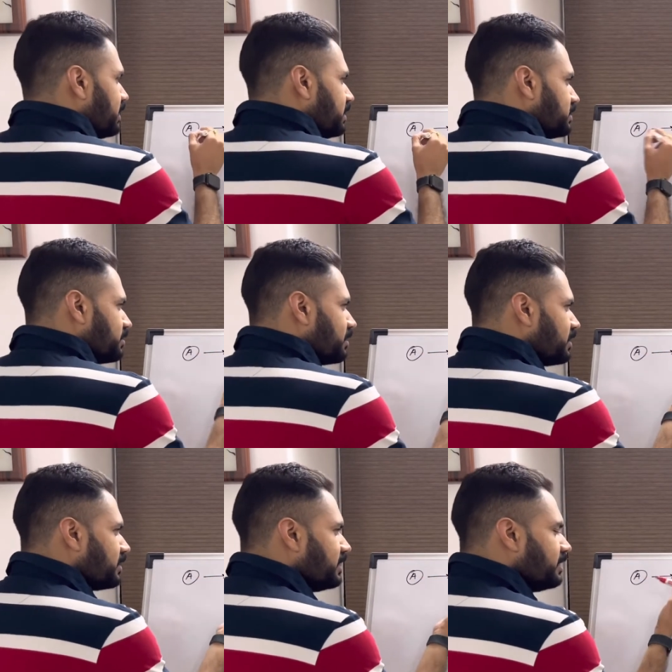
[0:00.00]

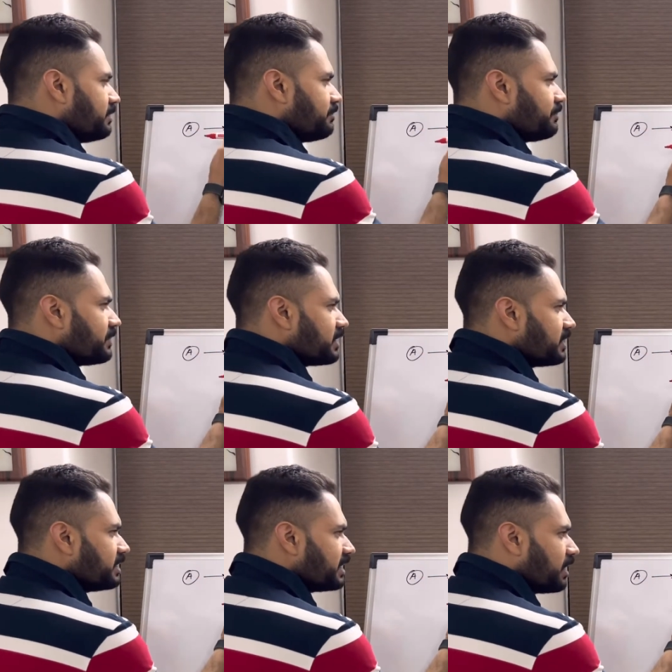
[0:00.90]
Similarly,
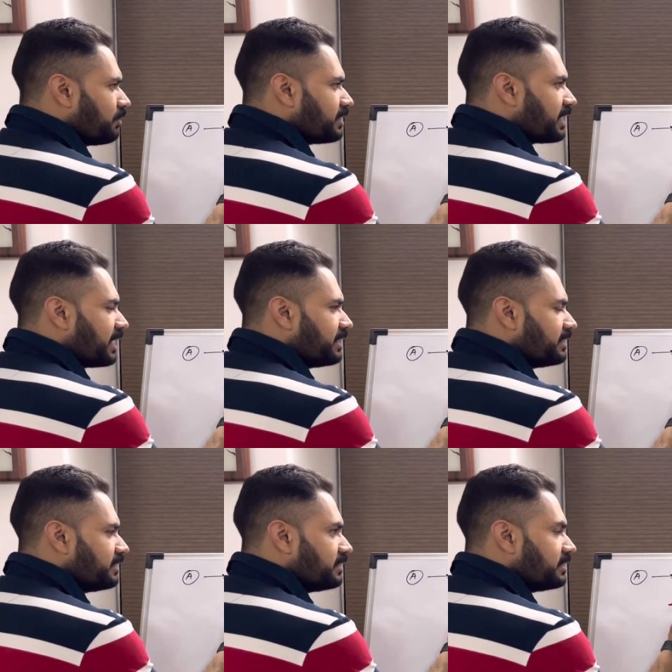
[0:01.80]
the counter
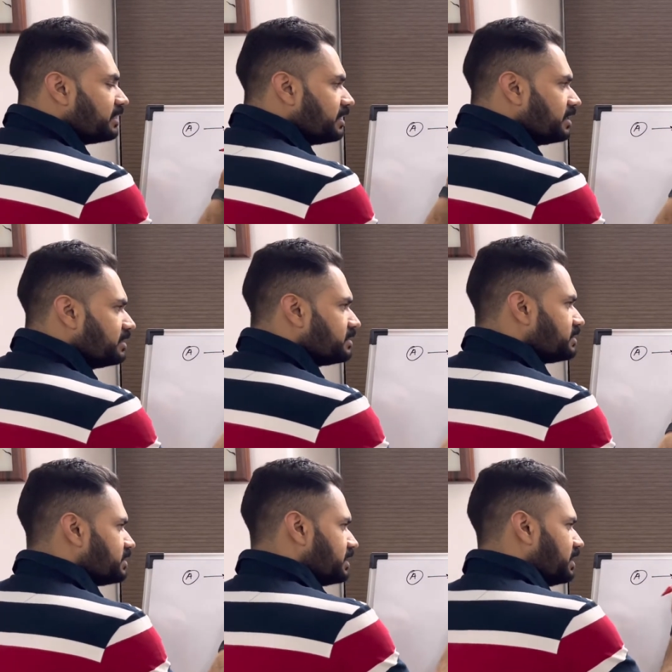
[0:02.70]
guarantor
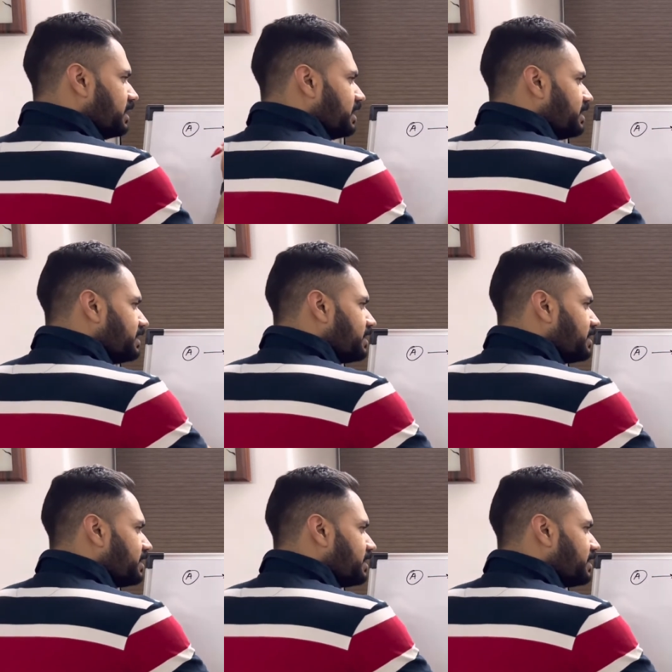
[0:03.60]
is in